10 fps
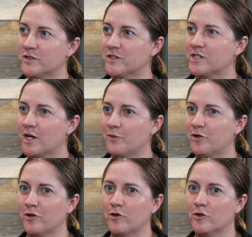of the time you
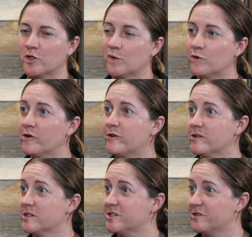can corner a
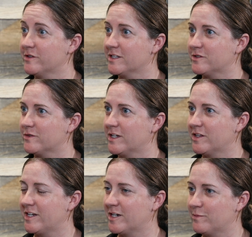broker or two that's
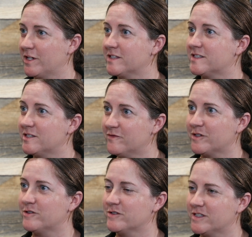around there, but It's
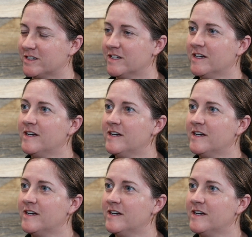difficult to